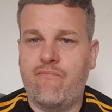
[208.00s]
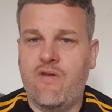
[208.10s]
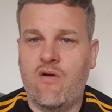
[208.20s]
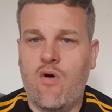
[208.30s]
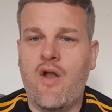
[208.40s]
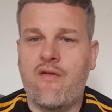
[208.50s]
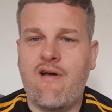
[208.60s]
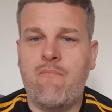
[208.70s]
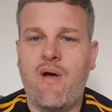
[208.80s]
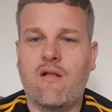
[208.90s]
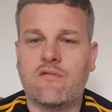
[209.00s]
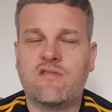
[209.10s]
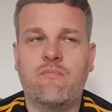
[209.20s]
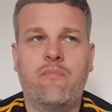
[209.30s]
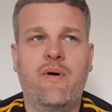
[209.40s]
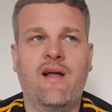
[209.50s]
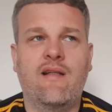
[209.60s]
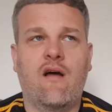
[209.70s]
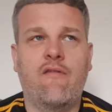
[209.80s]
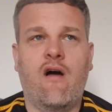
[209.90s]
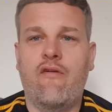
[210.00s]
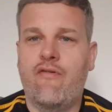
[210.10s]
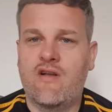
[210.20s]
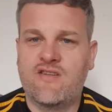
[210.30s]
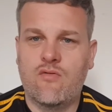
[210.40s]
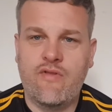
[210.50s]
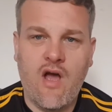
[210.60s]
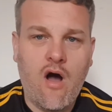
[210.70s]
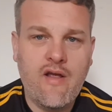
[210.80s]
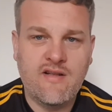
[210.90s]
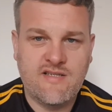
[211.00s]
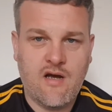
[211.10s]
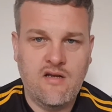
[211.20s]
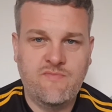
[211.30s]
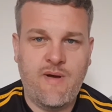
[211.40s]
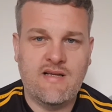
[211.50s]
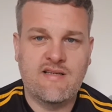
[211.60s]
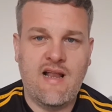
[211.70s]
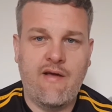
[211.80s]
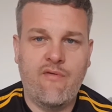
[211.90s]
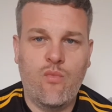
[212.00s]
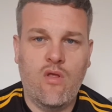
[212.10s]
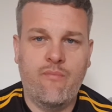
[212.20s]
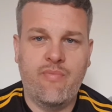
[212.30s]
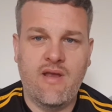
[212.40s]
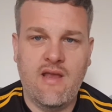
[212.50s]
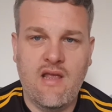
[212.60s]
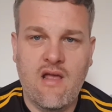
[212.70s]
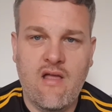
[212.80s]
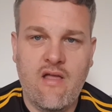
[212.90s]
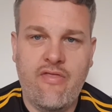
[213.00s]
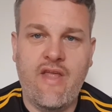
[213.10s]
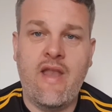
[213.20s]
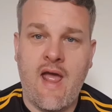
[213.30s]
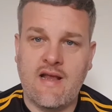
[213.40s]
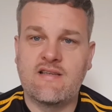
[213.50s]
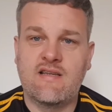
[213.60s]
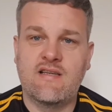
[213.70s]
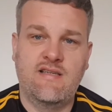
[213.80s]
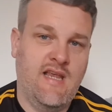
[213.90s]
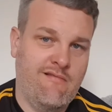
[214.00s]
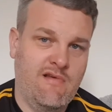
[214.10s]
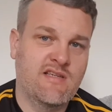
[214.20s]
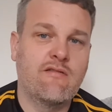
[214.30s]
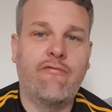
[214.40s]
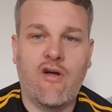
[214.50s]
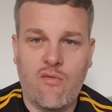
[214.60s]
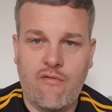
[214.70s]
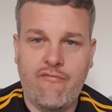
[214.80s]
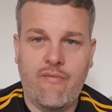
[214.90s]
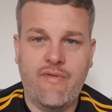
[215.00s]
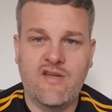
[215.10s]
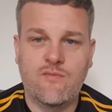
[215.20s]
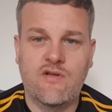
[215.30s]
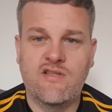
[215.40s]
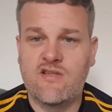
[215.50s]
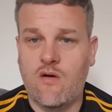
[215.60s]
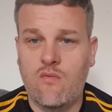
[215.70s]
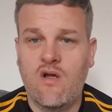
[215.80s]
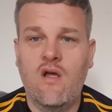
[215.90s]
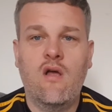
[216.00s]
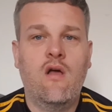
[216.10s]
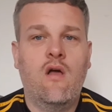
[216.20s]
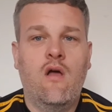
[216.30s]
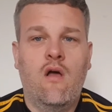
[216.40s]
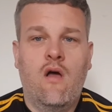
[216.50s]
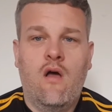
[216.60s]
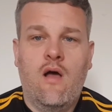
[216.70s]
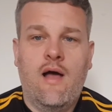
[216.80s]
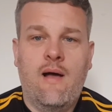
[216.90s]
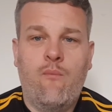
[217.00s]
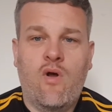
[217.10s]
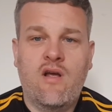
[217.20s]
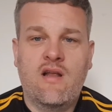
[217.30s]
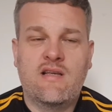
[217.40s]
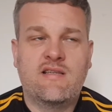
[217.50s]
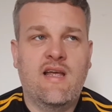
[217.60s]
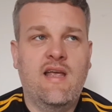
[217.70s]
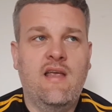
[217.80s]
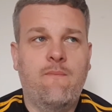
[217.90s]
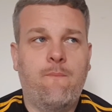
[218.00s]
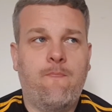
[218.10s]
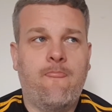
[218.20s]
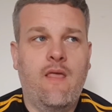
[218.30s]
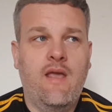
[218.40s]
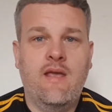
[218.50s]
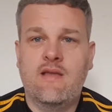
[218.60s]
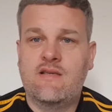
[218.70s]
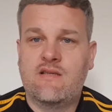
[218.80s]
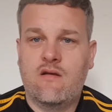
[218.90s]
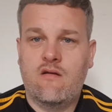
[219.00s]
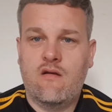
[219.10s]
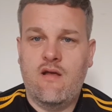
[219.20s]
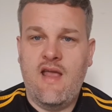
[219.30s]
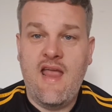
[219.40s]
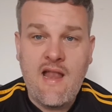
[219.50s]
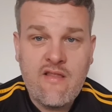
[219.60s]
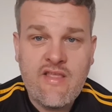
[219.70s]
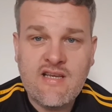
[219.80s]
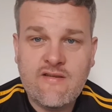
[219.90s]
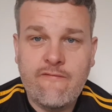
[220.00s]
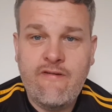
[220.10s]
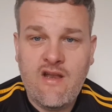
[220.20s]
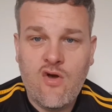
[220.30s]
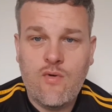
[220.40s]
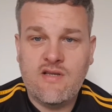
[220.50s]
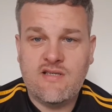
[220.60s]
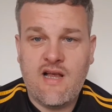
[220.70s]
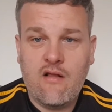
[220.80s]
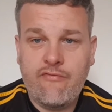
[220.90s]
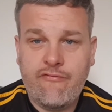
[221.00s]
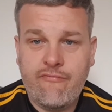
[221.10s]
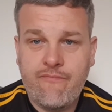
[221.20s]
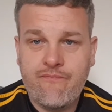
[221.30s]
know, under our belts. But I feel as though the Ironsides Best 11 will be the next series to follow on from this one. So, what I'm going to say is, in this video itself,